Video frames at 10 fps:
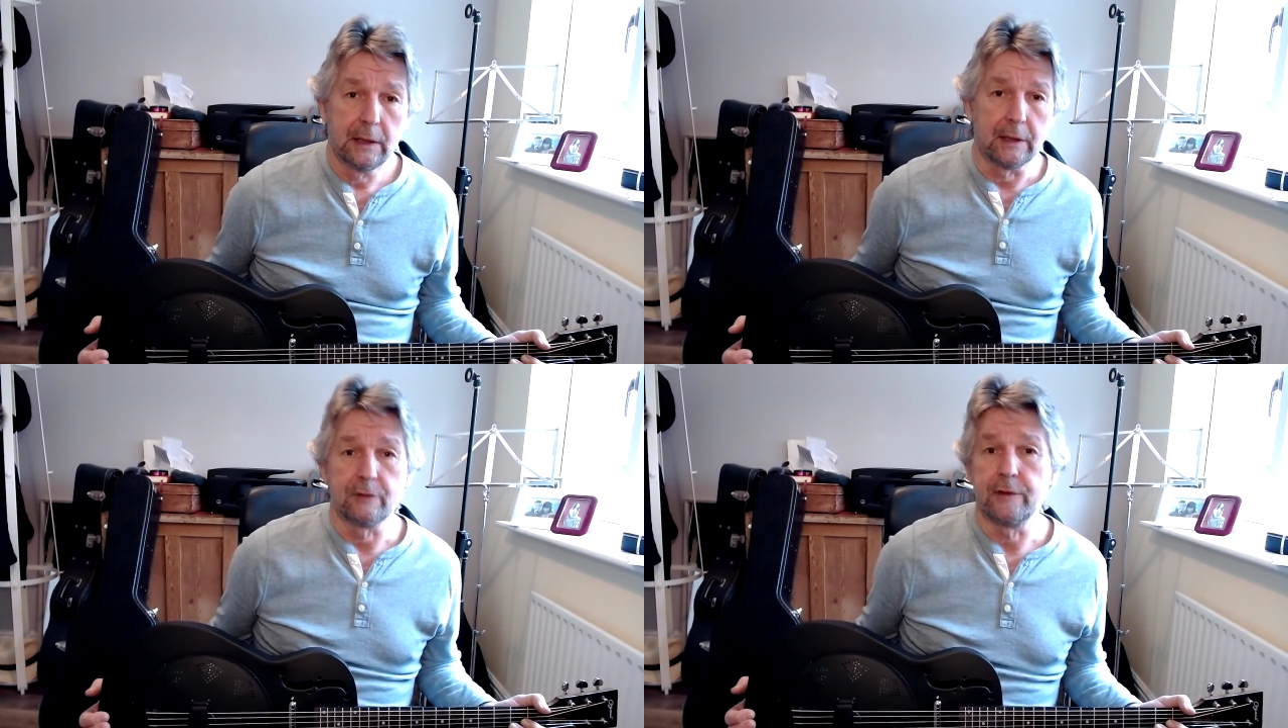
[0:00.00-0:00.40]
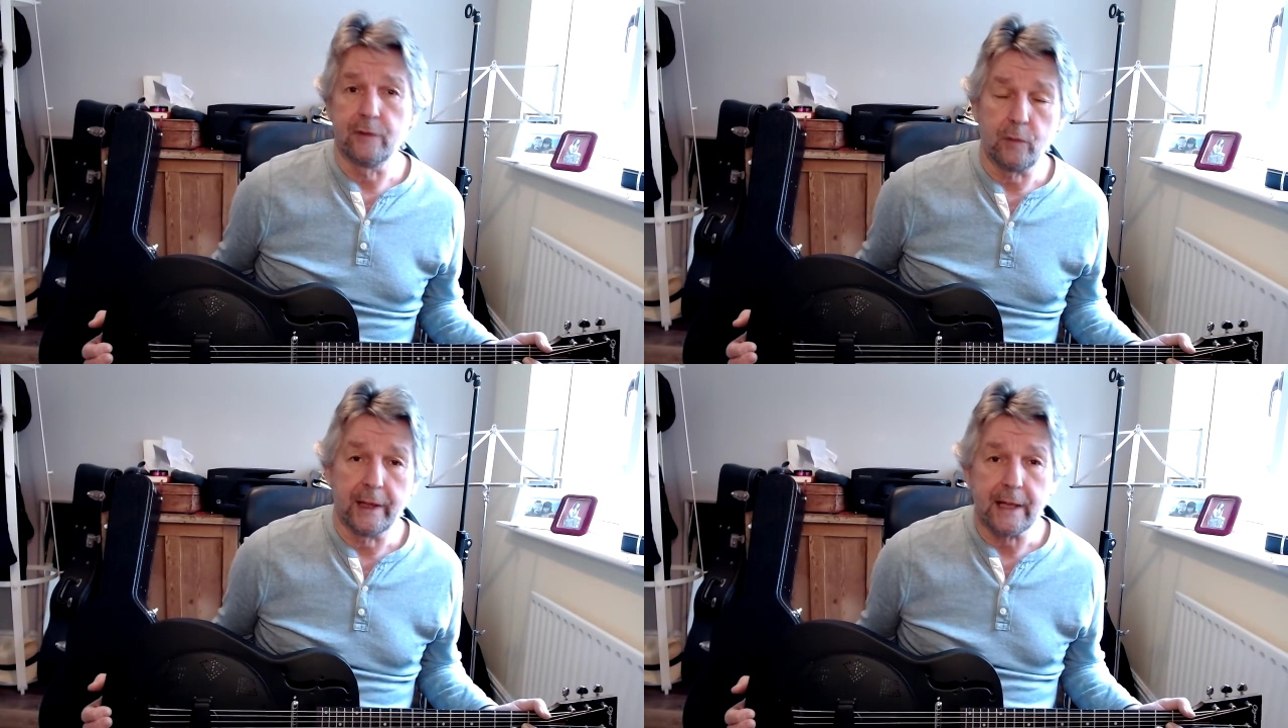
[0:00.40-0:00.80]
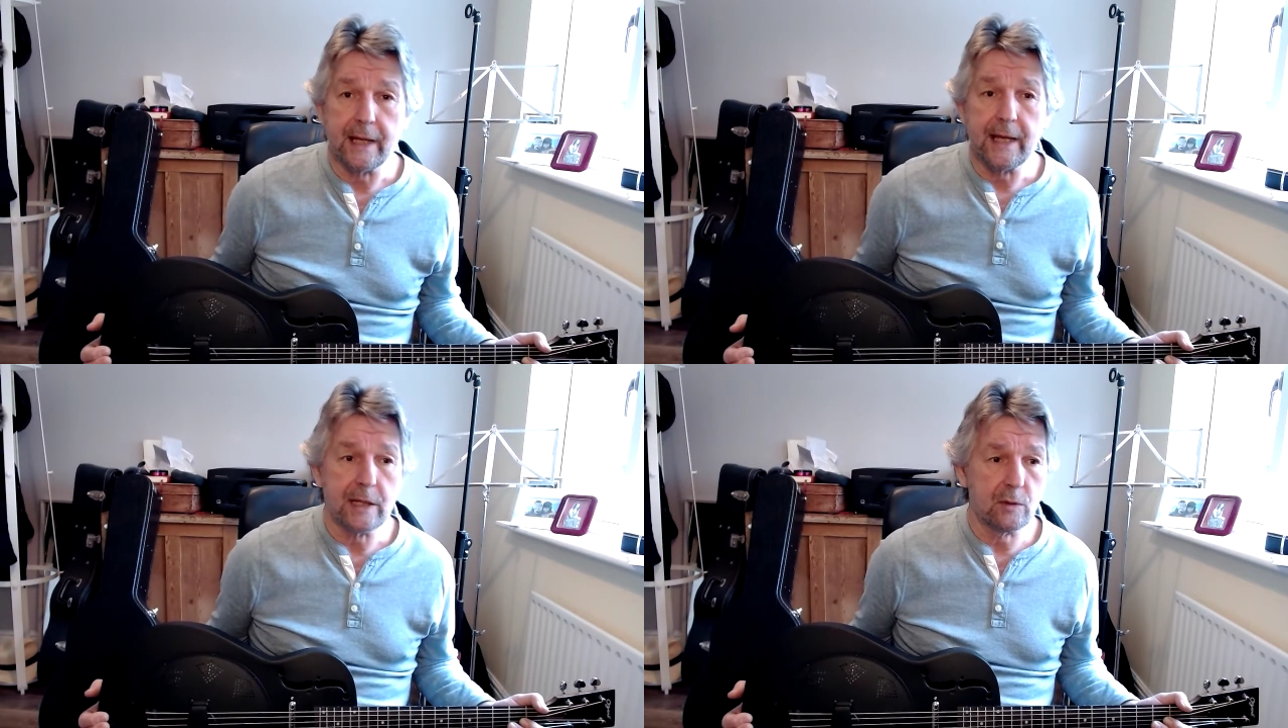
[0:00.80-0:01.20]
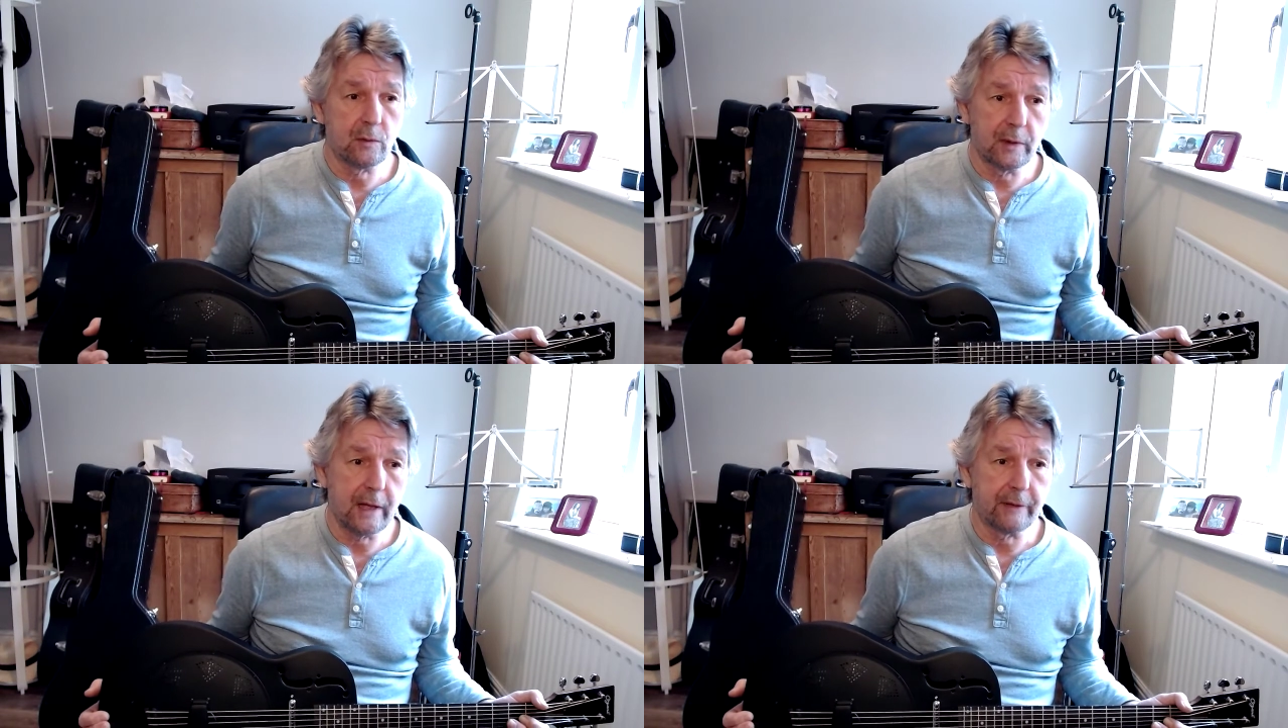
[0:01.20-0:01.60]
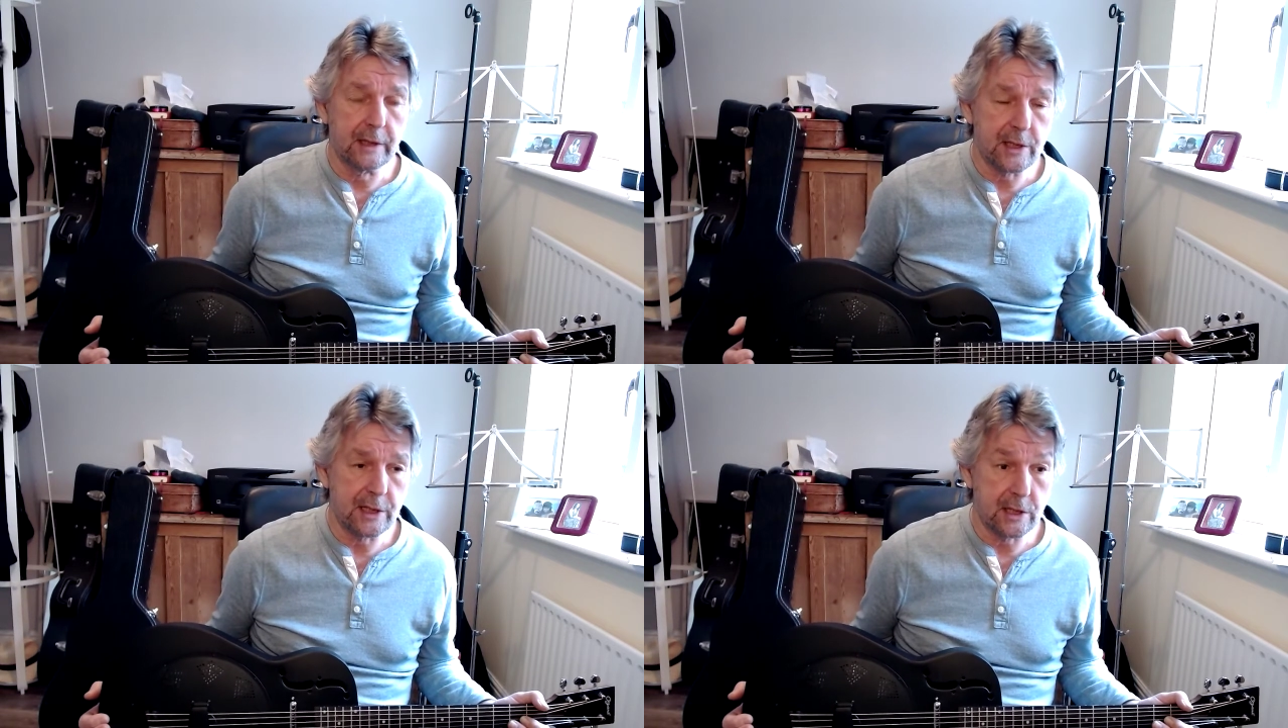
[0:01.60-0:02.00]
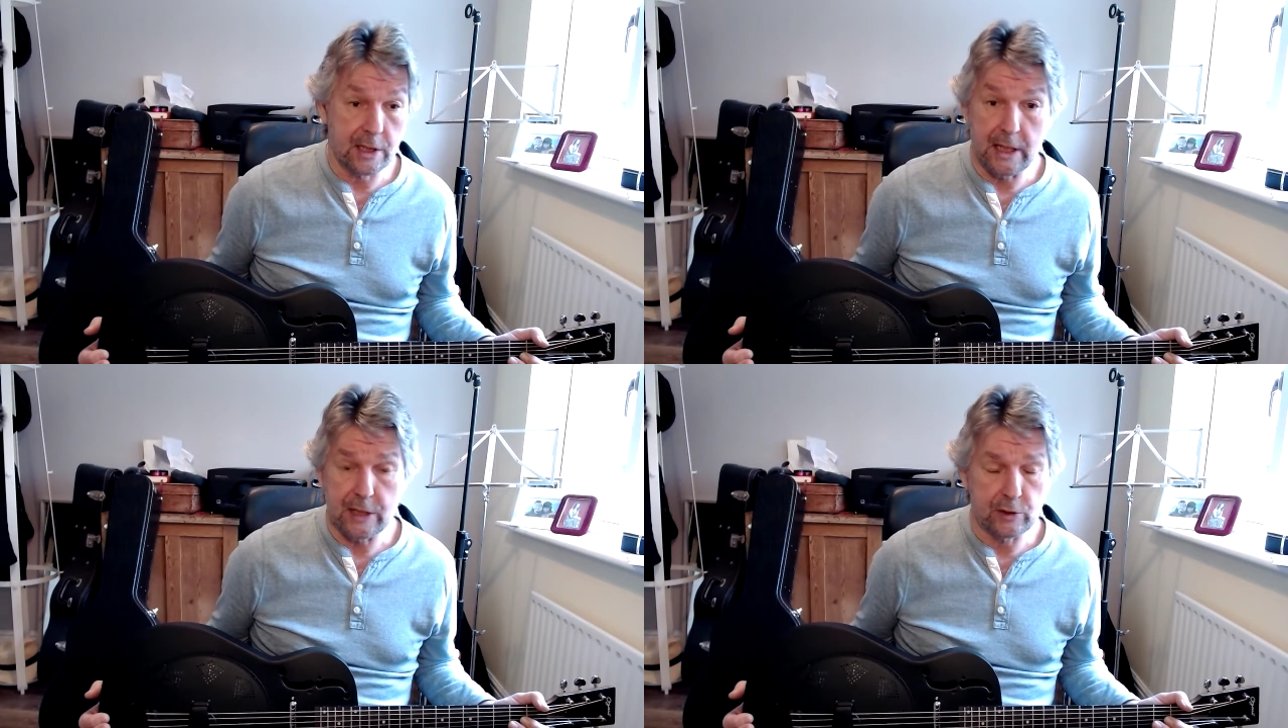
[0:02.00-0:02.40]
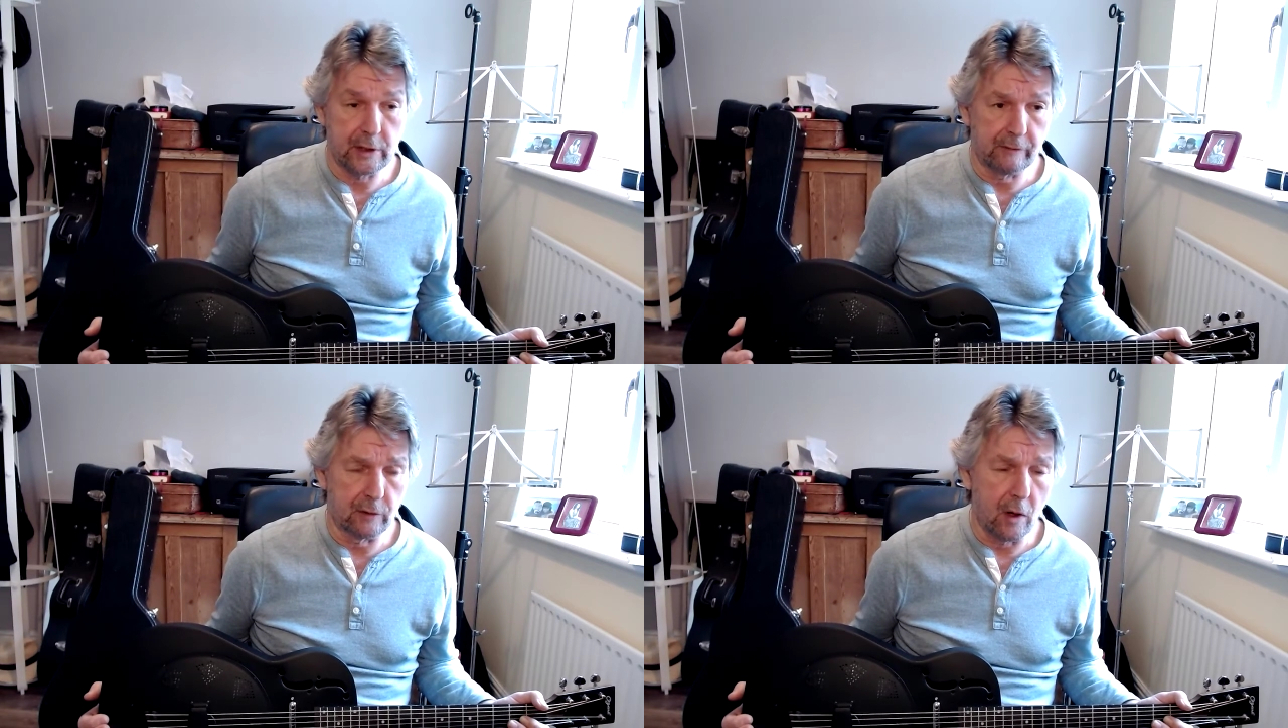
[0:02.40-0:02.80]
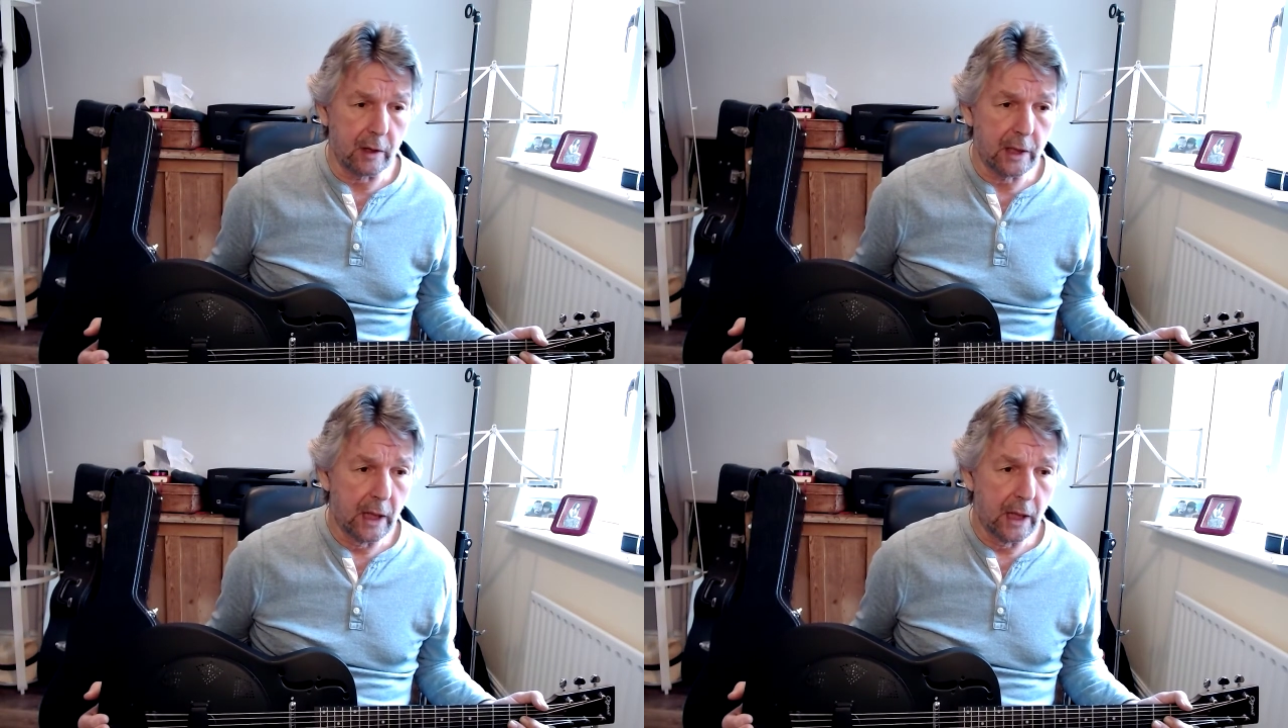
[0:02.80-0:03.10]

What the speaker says: 120 years or whatever, since the history of rock.